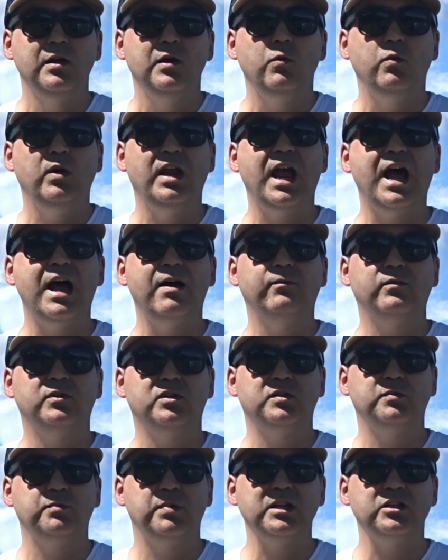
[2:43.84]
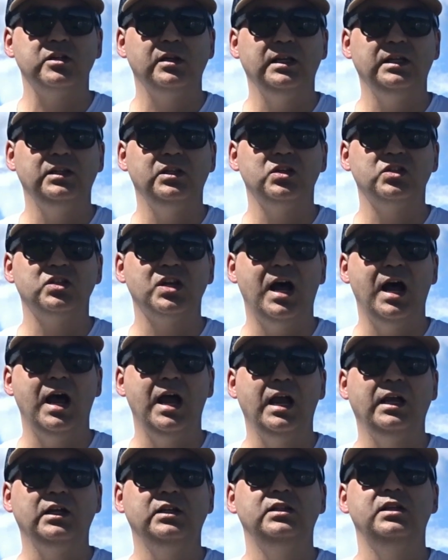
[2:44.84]
We have specially
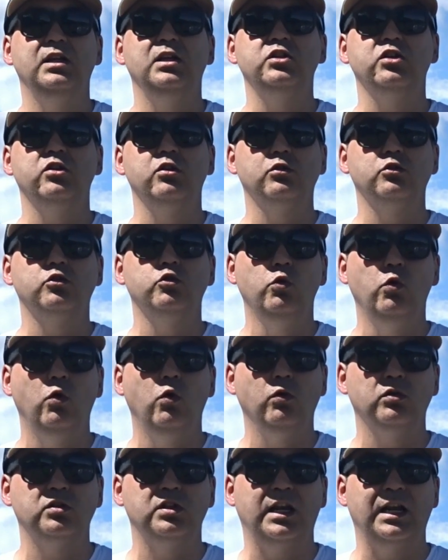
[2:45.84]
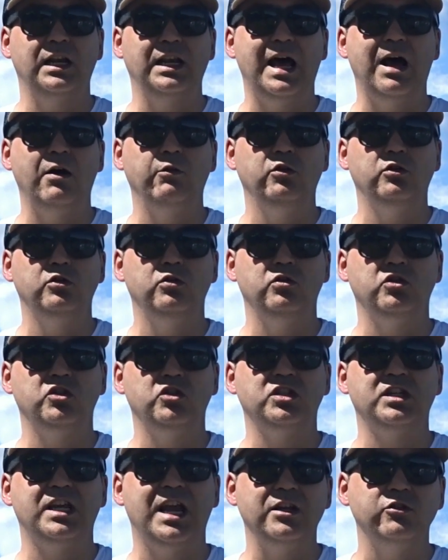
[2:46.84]
designed digital tools that allow you to
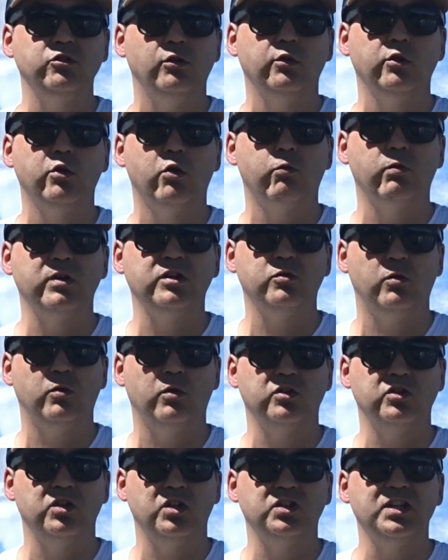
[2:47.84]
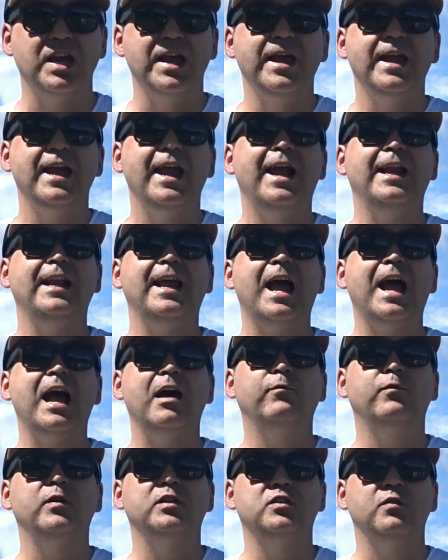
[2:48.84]
schedule your resources and
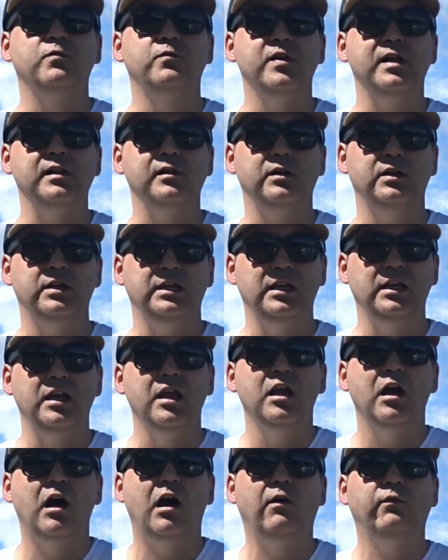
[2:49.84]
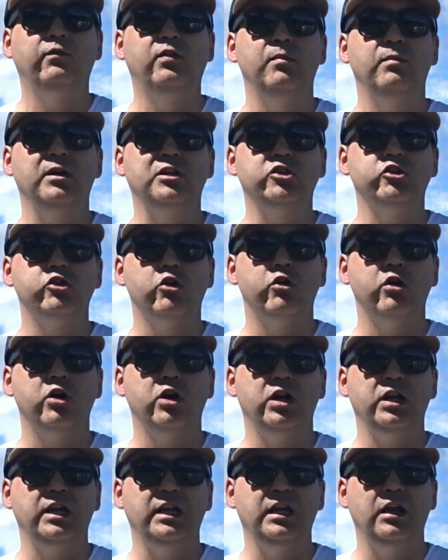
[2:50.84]
have visibility of the
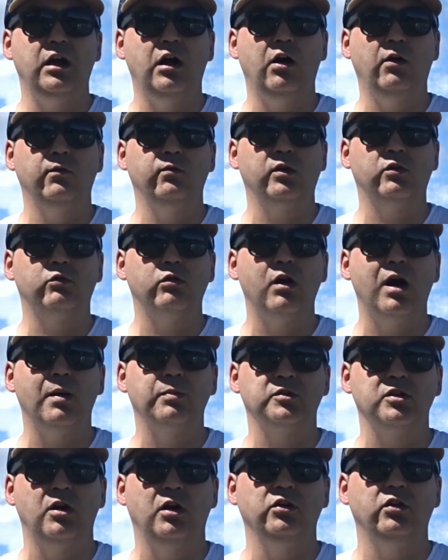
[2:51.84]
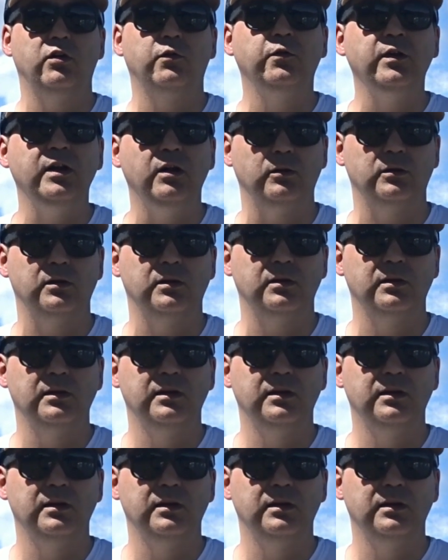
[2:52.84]
maturity of the crops on your field.